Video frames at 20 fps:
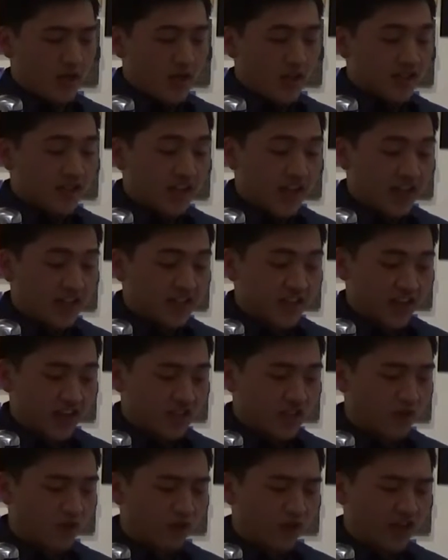
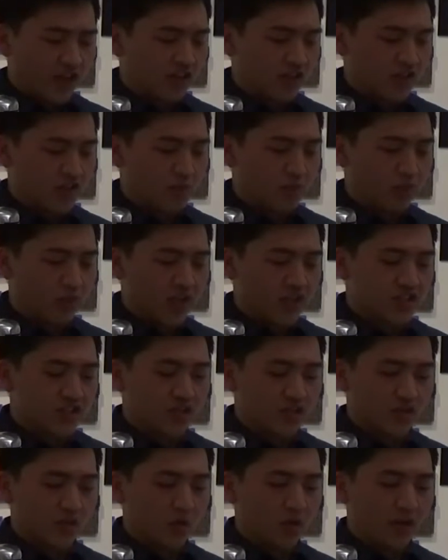Sansan's fingers brushed the
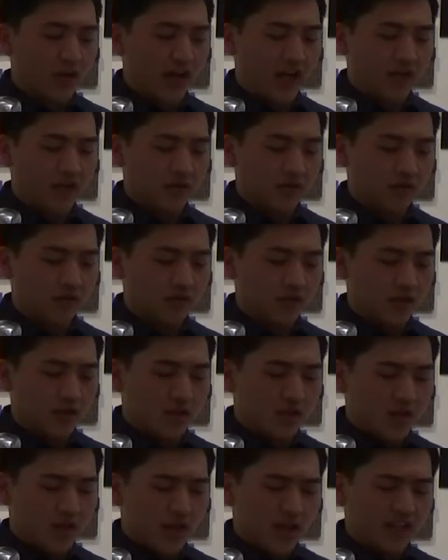door handle,
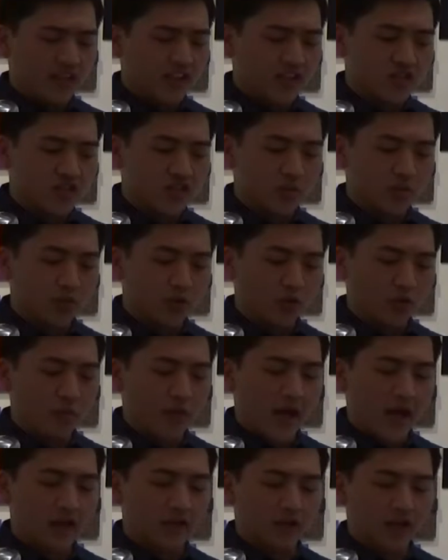and then she pulled
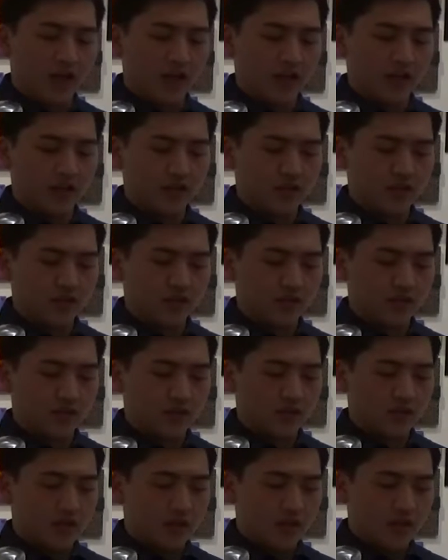back her hand.
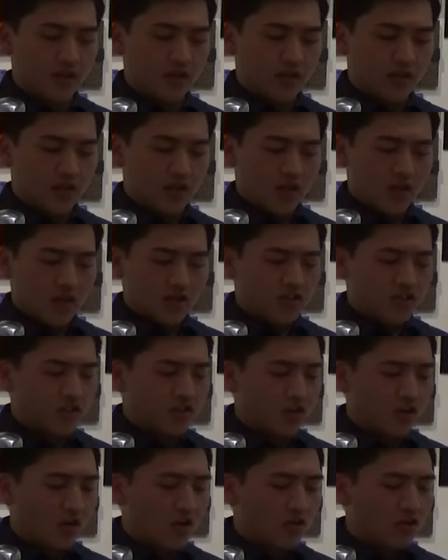She
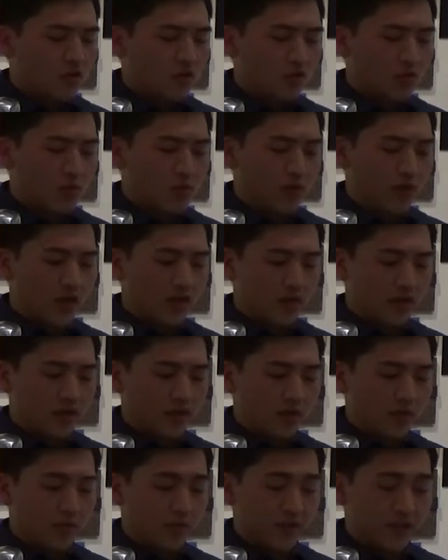turned to her brother,
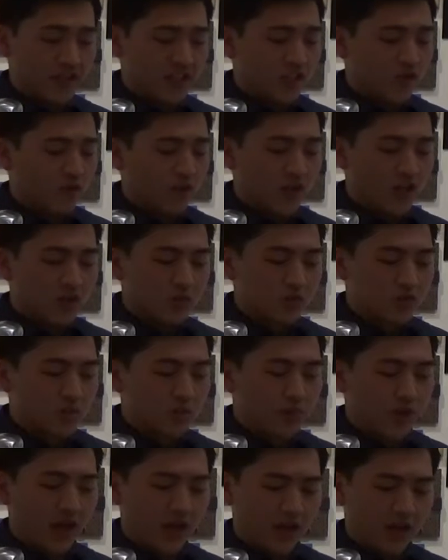but his face was
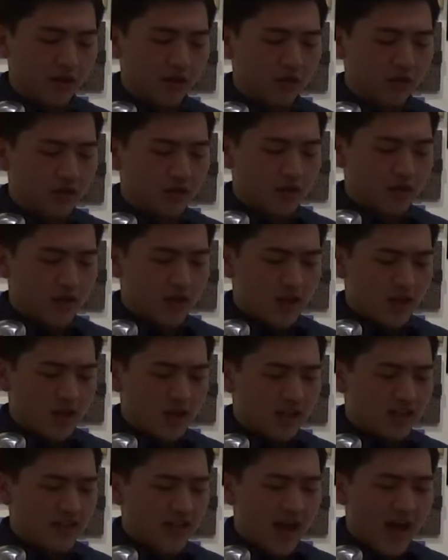pale,
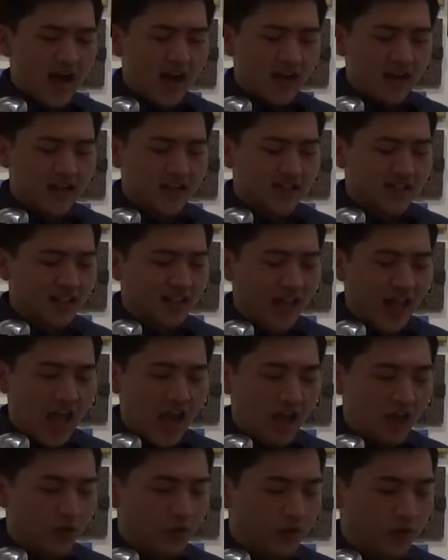his eyes
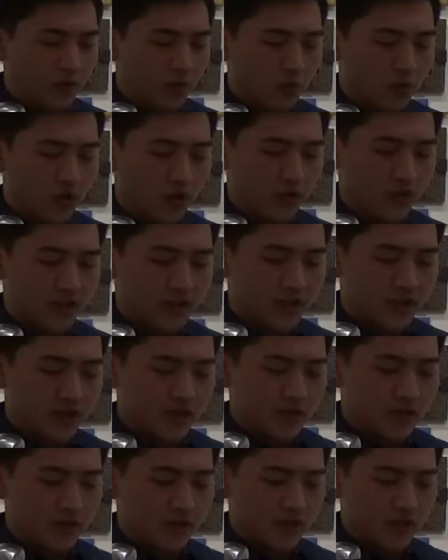clouded with worry.
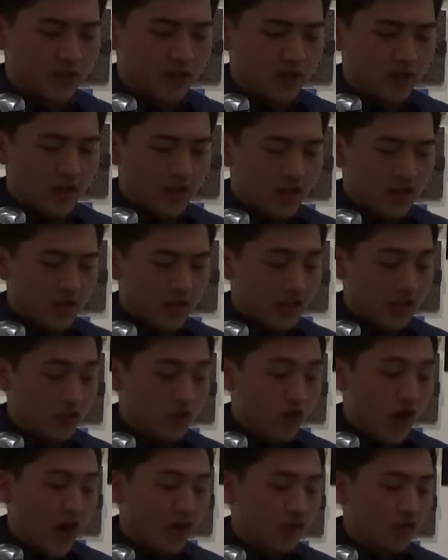He
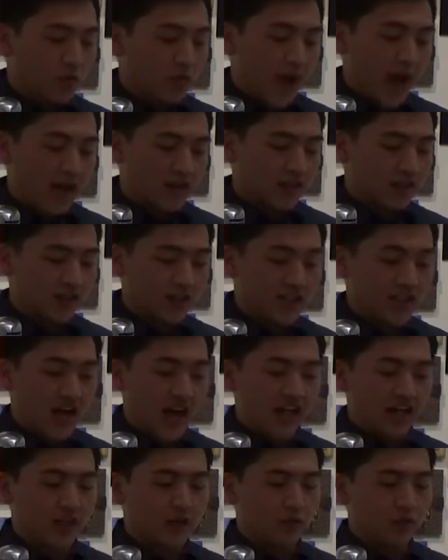dragged her back to the
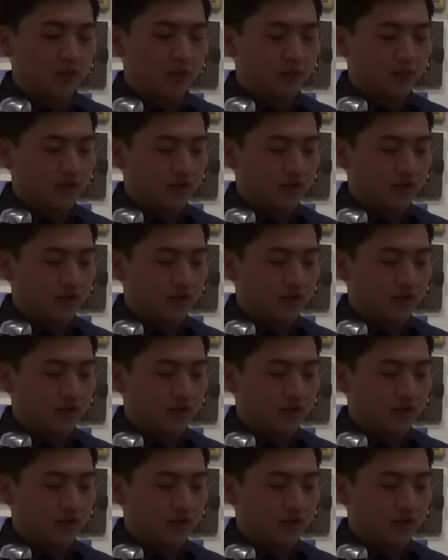dining room.